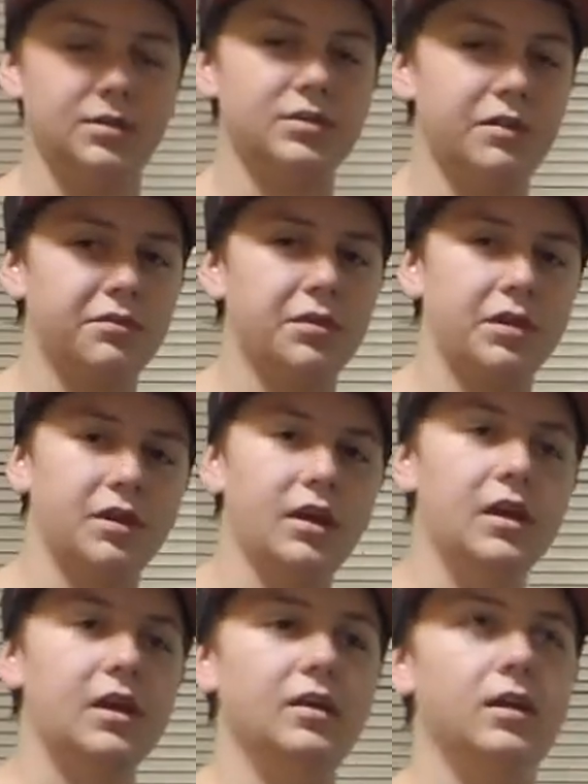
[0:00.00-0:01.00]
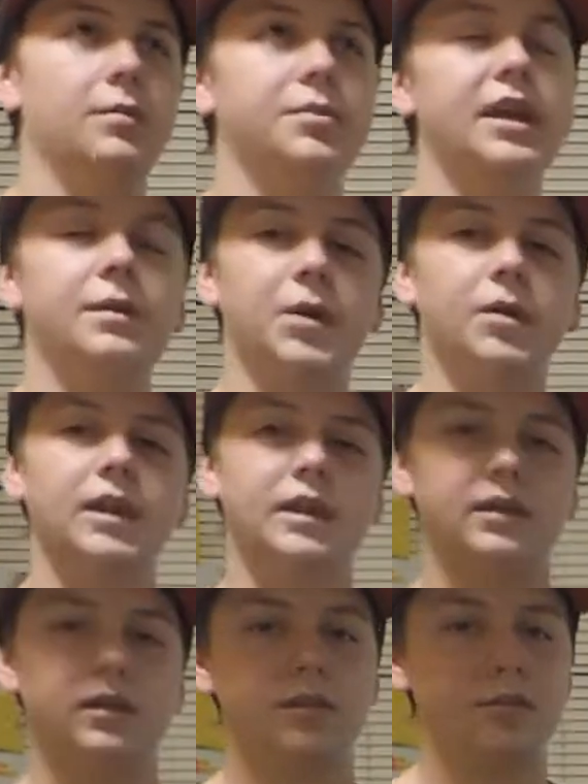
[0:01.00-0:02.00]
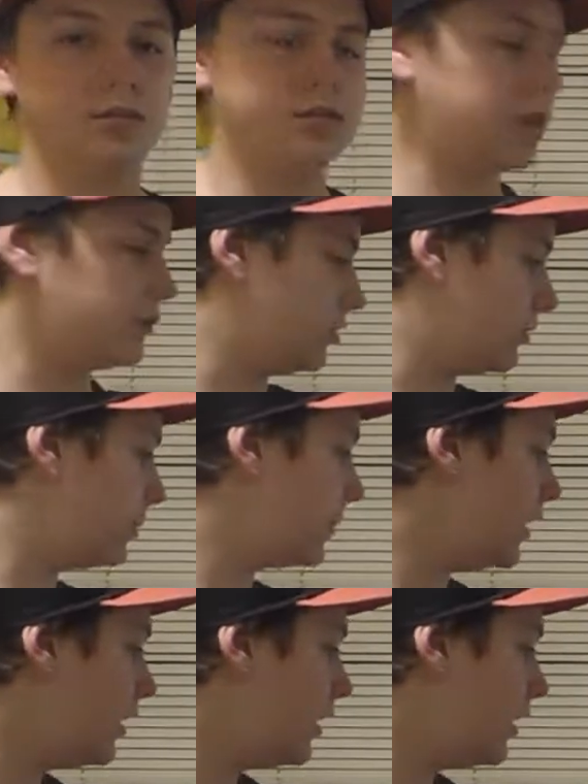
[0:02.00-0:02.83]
I would definitely think about getting a third sensor.